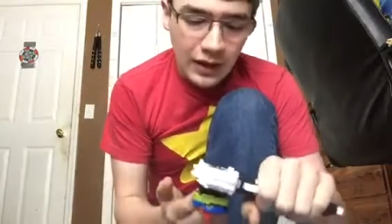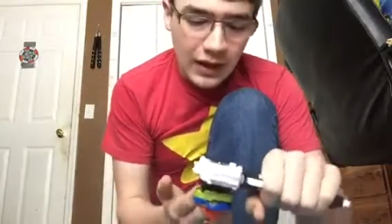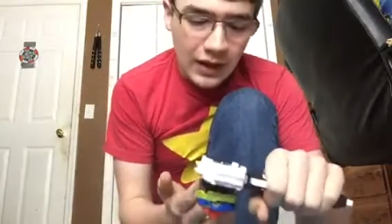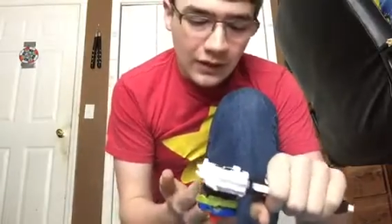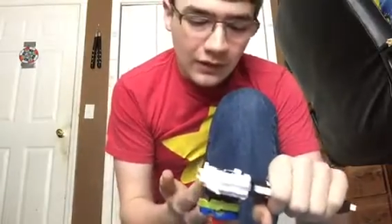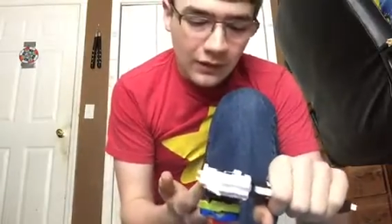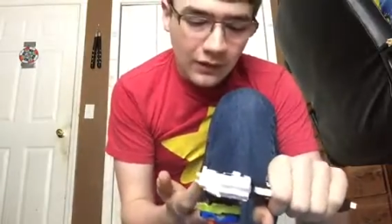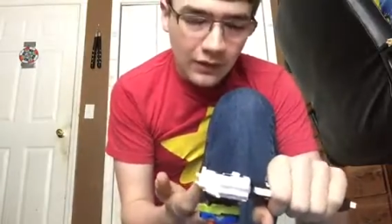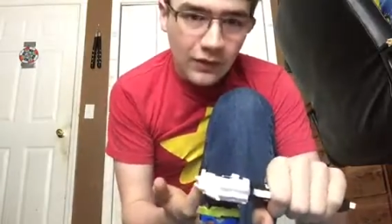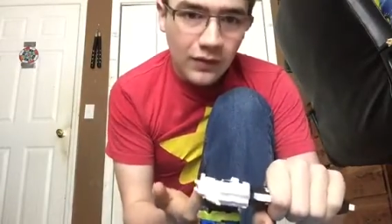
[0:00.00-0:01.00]
And,
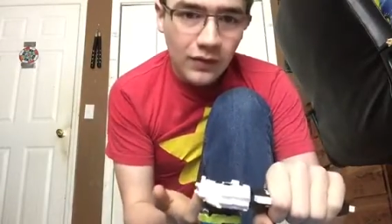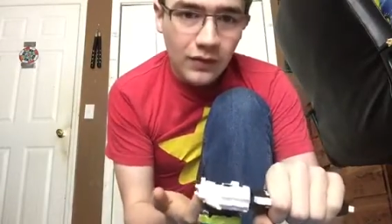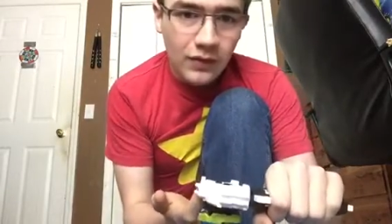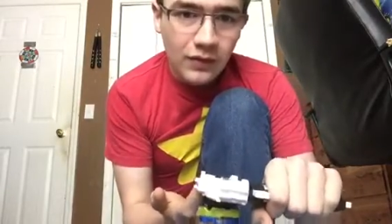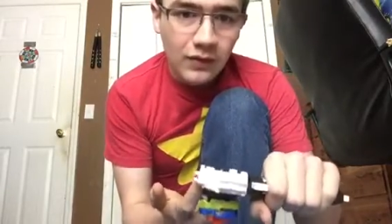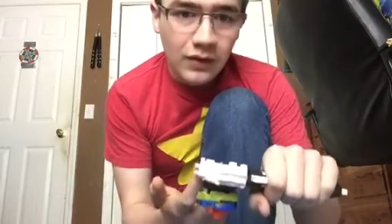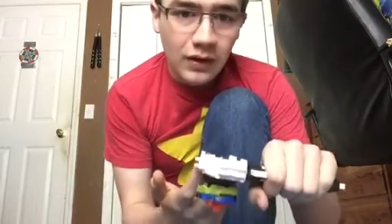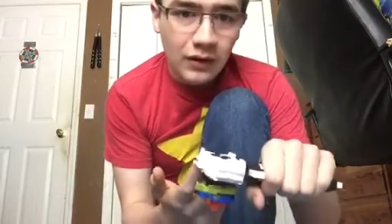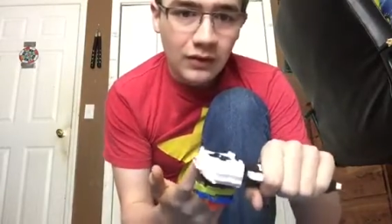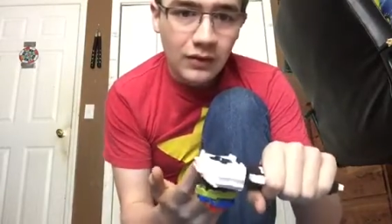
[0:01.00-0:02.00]
you
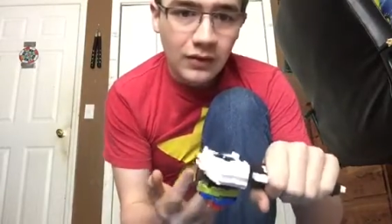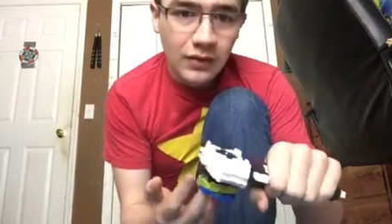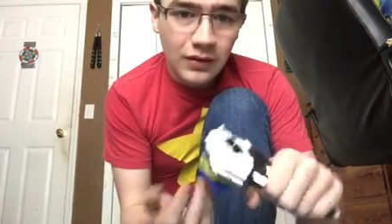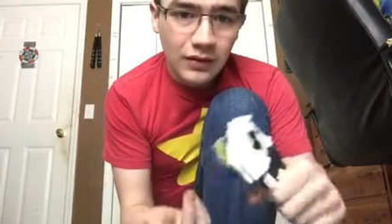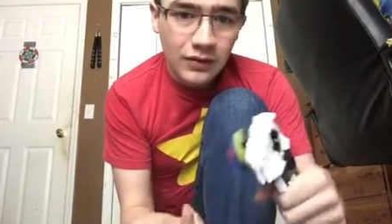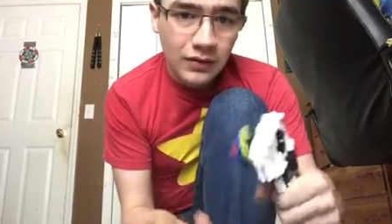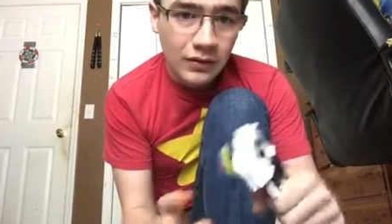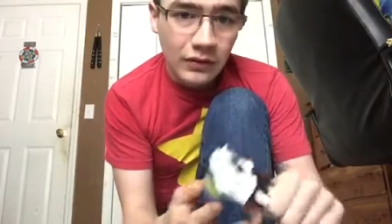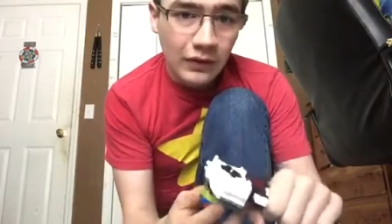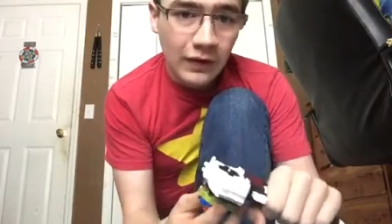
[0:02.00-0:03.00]
know,
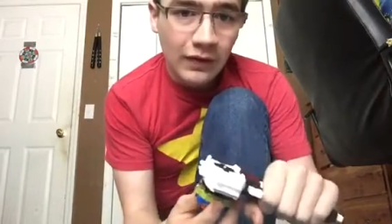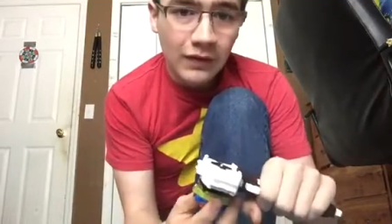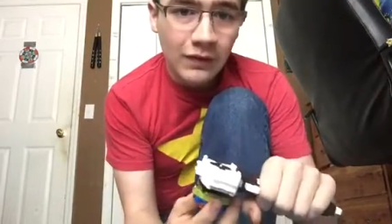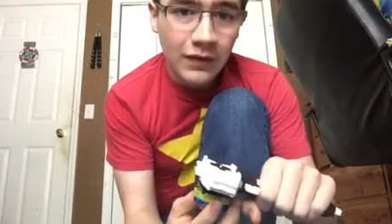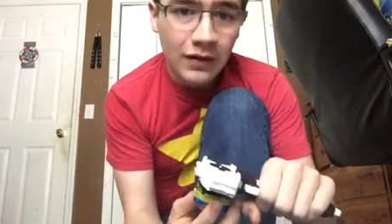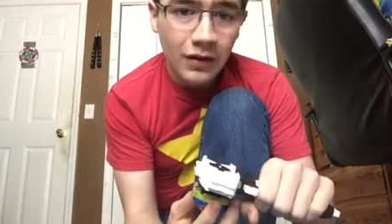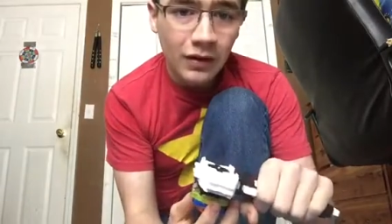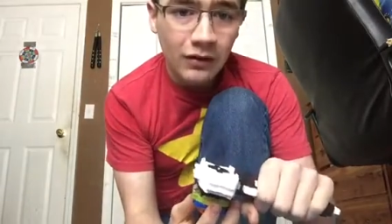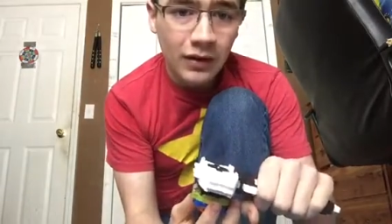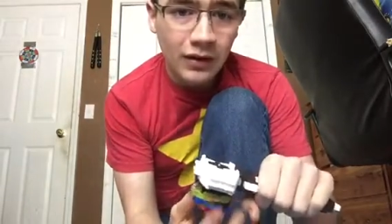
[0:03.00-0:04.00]
just how I said
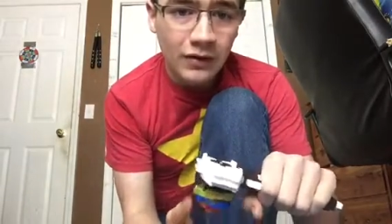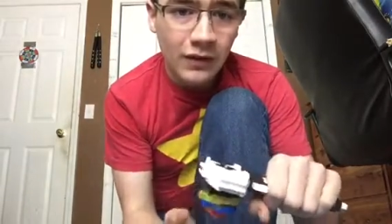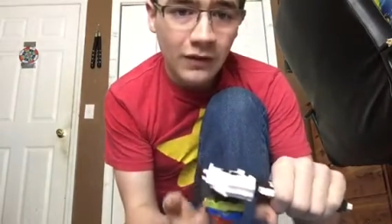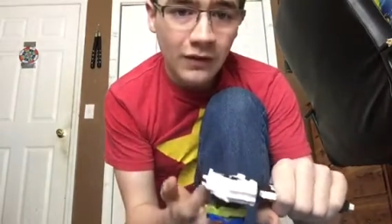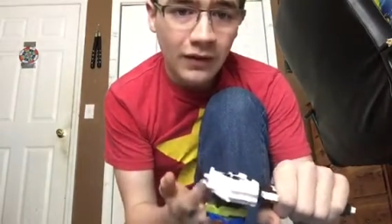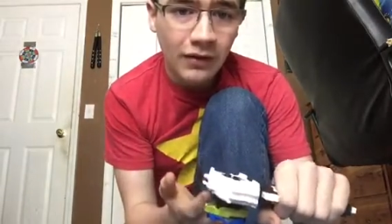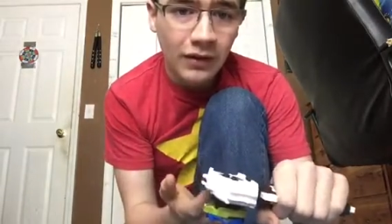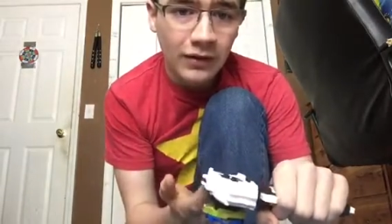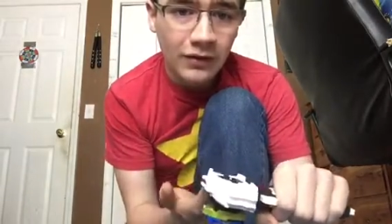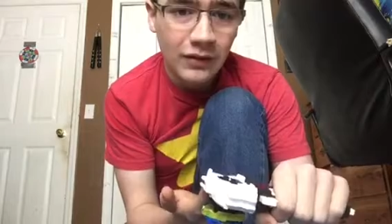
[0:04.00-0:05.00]
earlier, this is how I
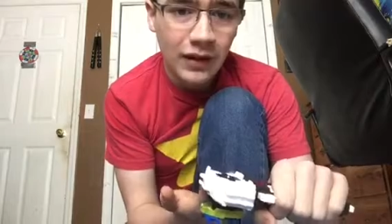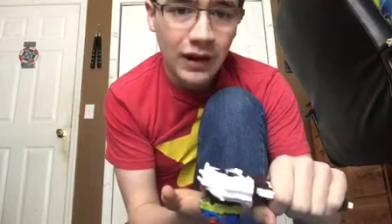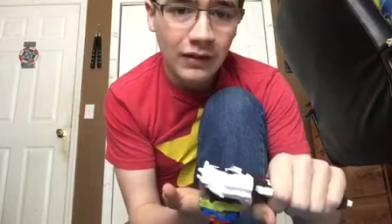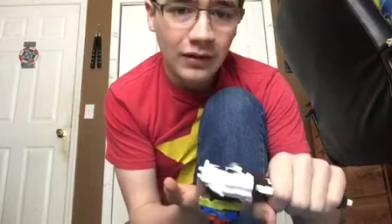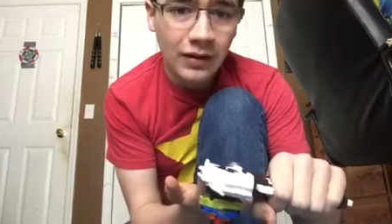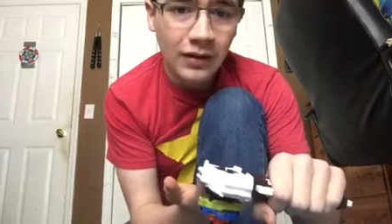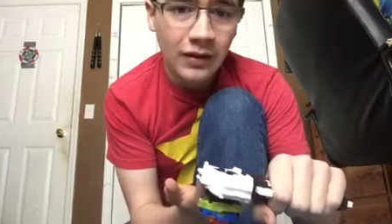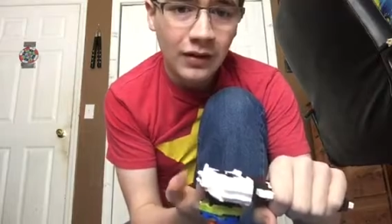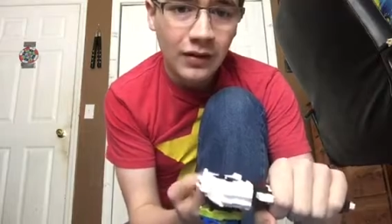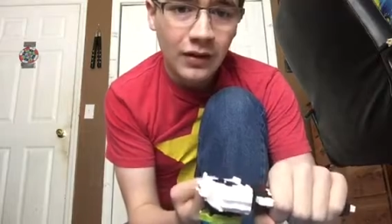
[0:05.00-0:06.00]
launch and
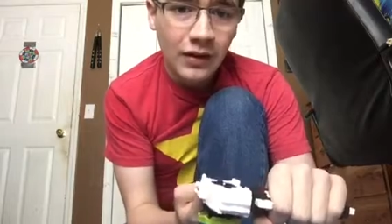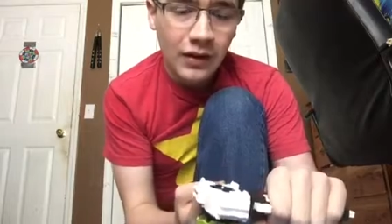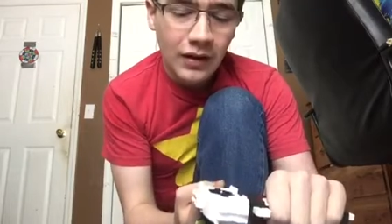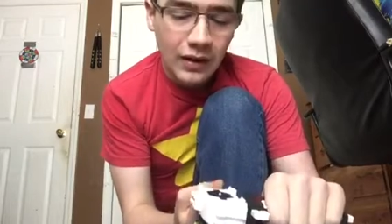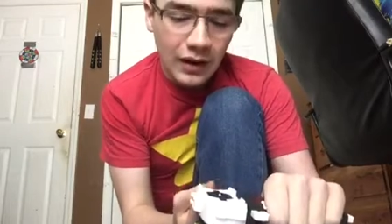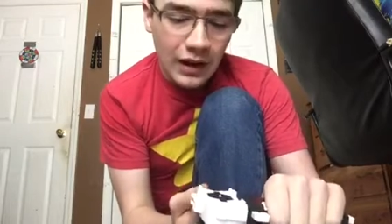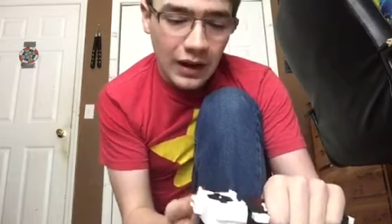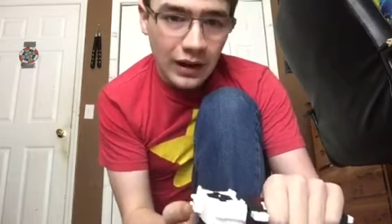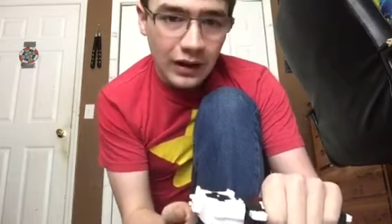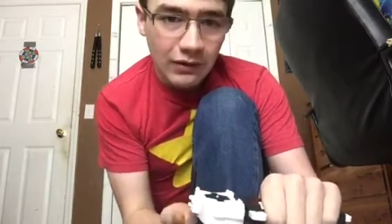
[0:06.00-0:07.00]
everything.
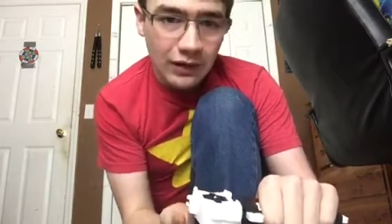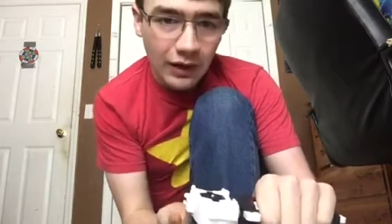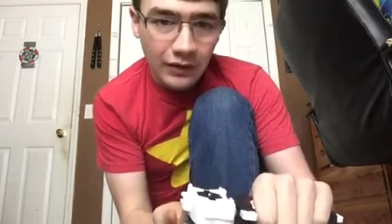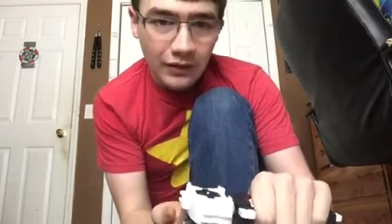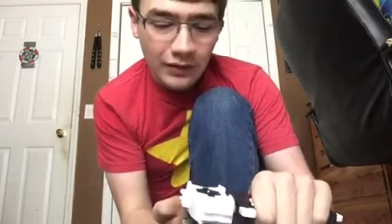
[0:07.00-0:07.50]
And here we go.